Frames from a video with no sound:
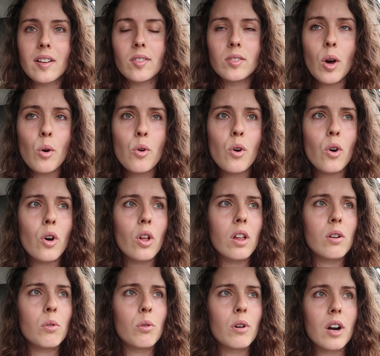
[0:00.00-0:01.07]
a
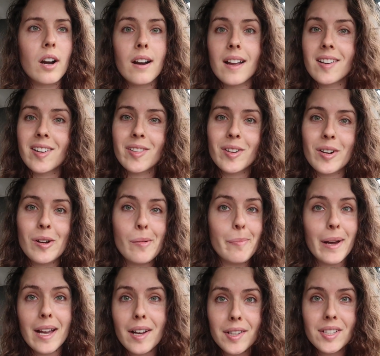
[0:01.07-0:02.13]
local or another
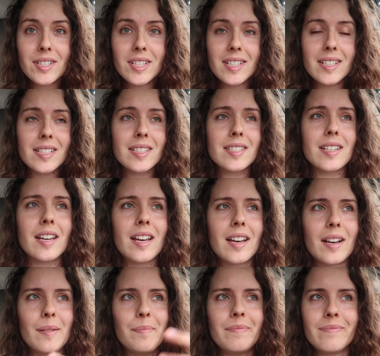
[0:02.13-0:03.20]
biologist?
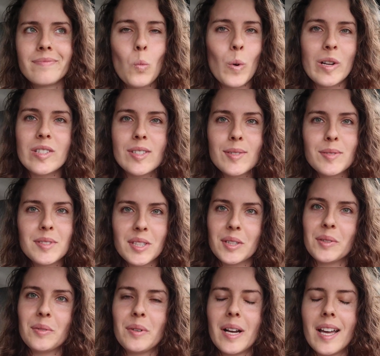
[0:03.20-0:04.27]
Um, what do you
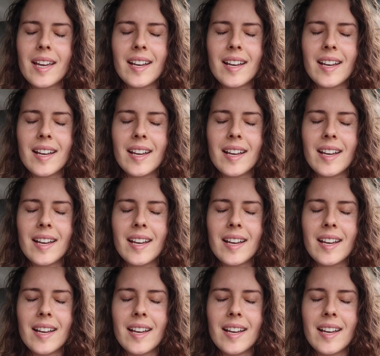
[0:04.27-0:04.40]
do?